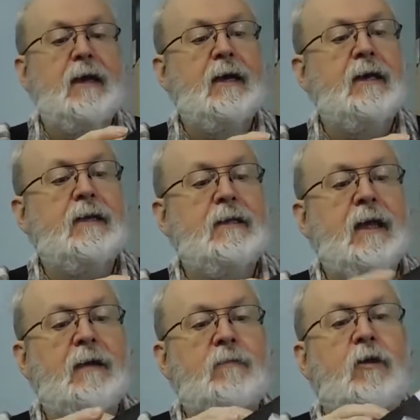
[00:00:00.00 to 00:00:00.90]
and
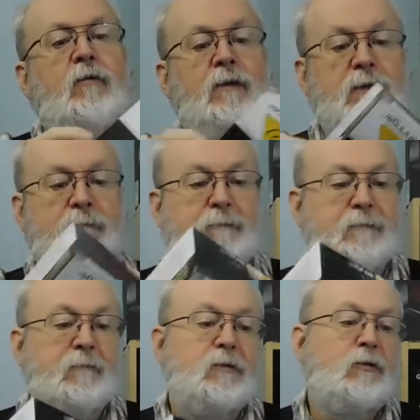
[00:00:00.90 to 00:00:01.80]
I'm going,
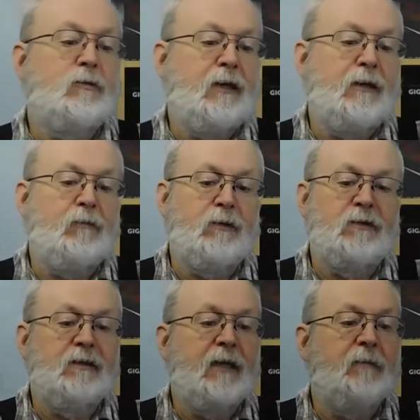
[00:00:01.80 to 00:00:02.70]
okay, where's
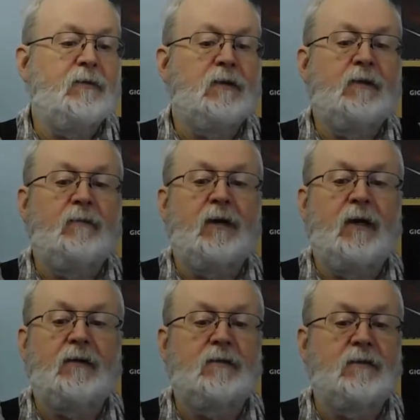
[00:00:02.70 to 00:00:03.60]
the damage on the
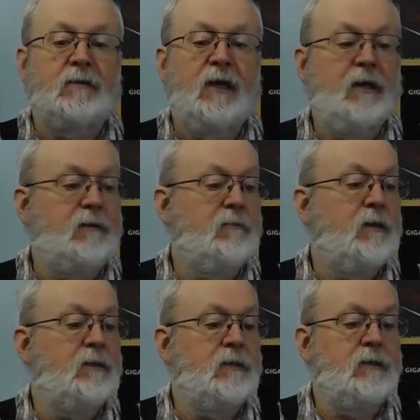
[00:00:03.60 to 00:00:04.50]
box? I do
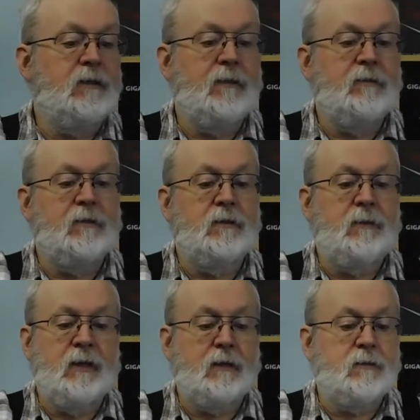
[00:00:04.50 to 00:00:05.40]
not see the damage on the
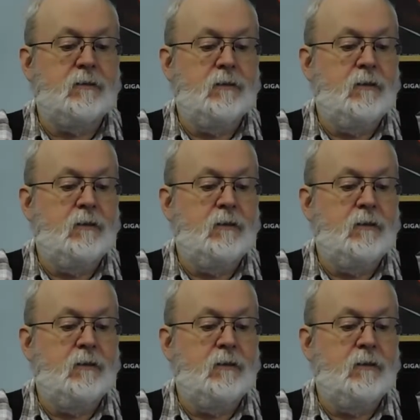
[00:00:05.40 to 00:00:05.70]
box